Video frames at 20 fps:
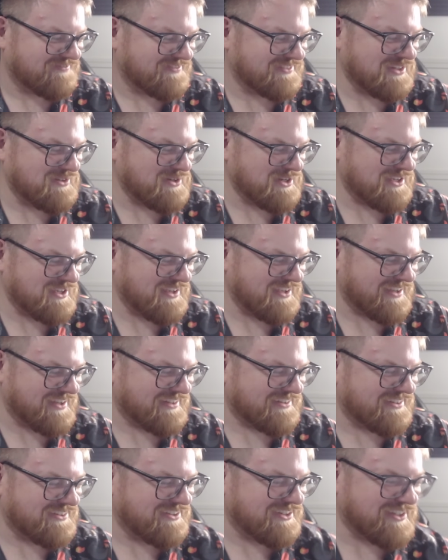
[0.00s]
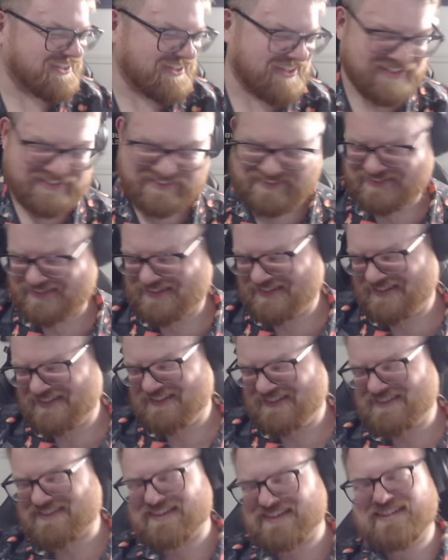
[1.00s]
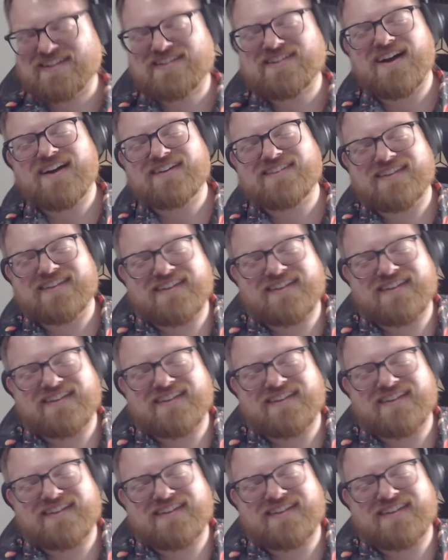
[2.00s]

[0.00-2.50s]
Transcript: Doing good. Doing good. It's good to talk to you.